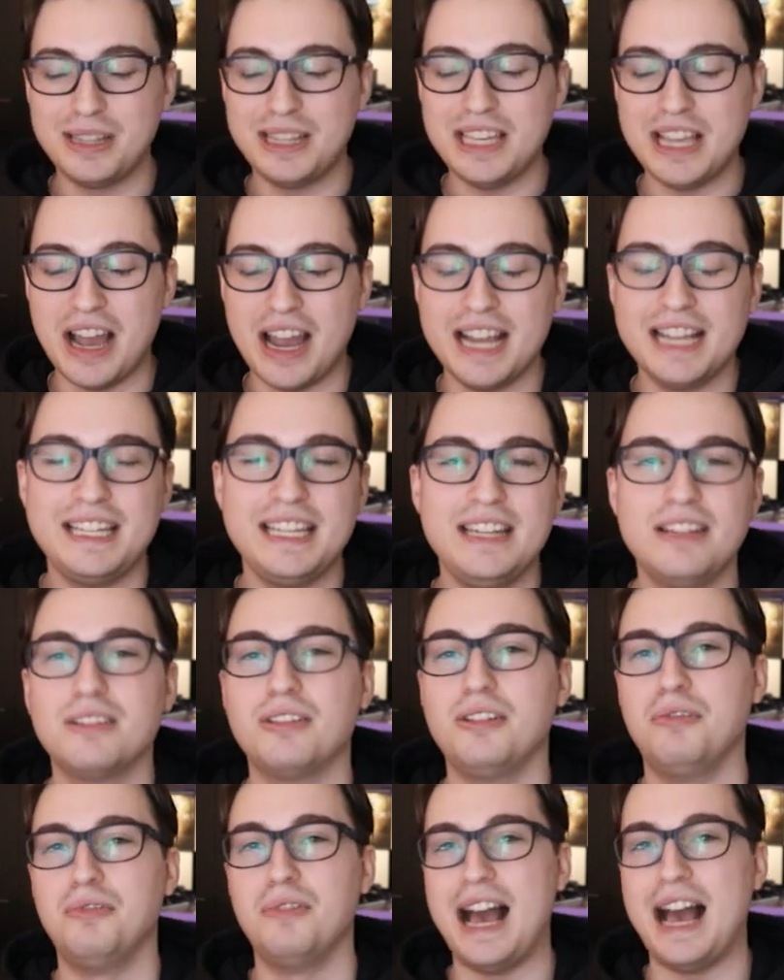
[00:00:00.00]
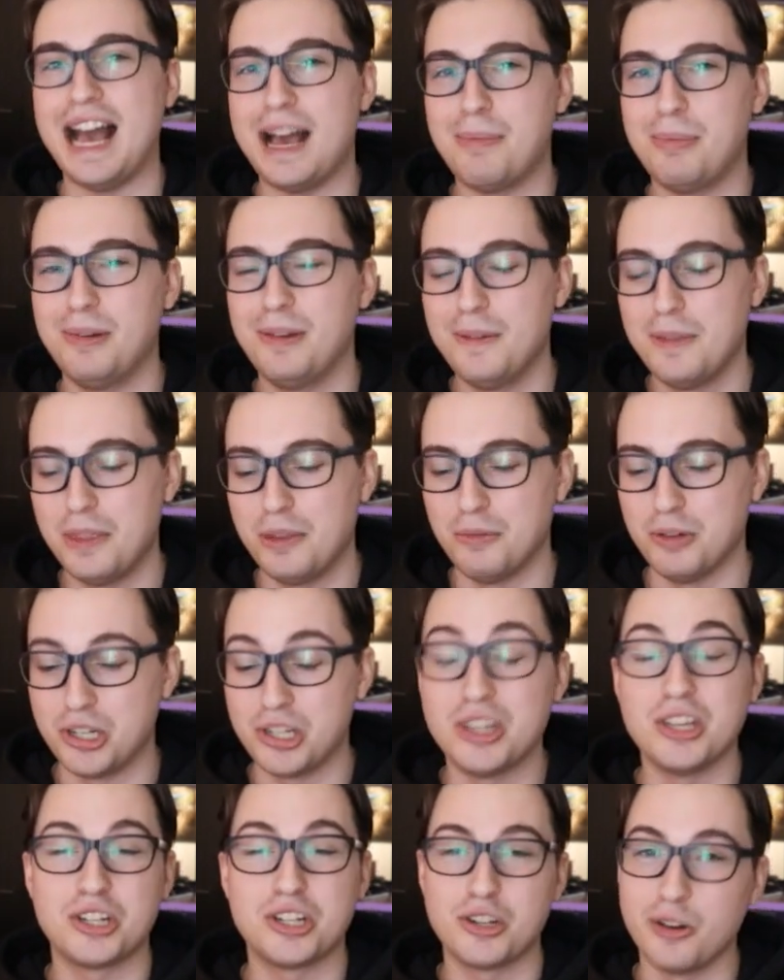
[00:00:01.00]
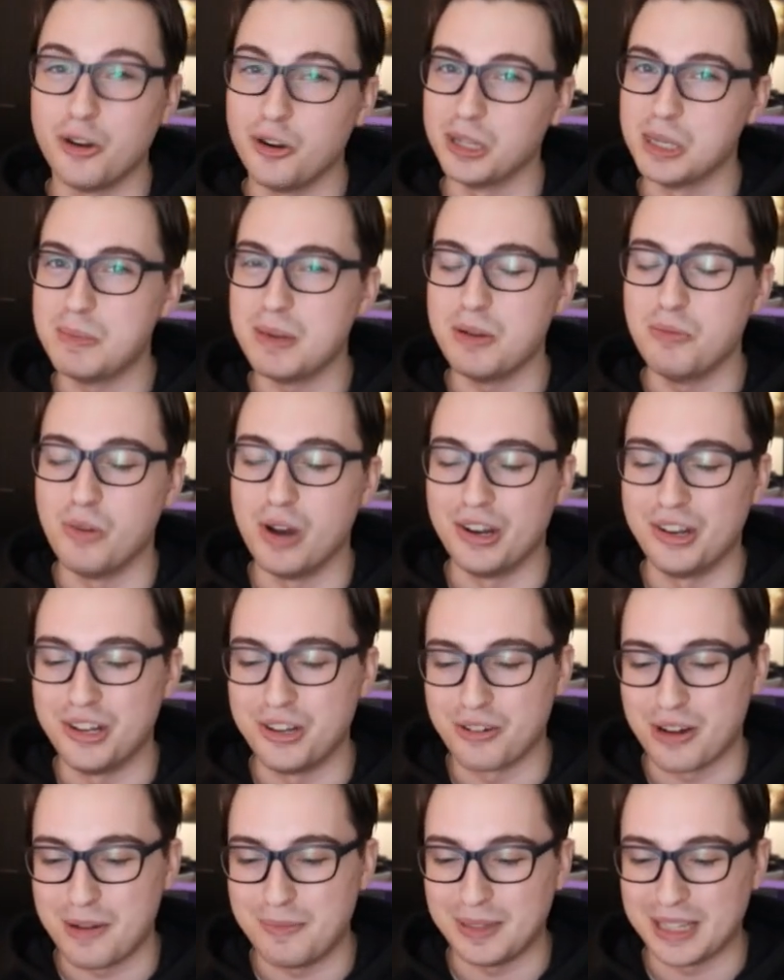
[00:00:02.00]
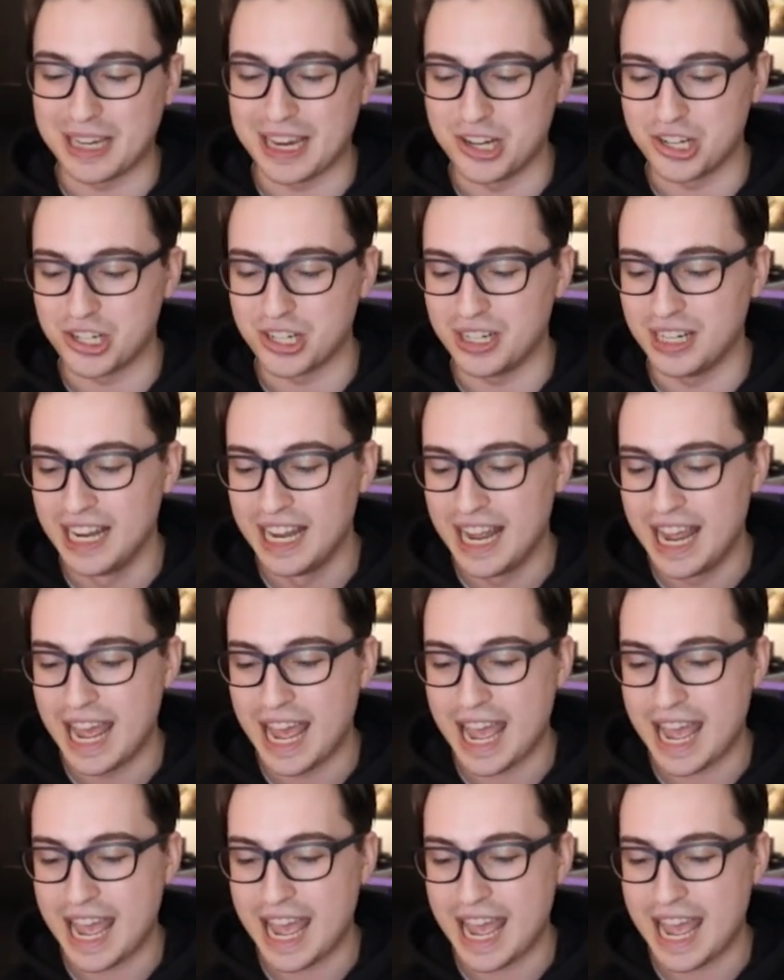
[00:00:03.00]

with the ID of app, which there should only be one in your application.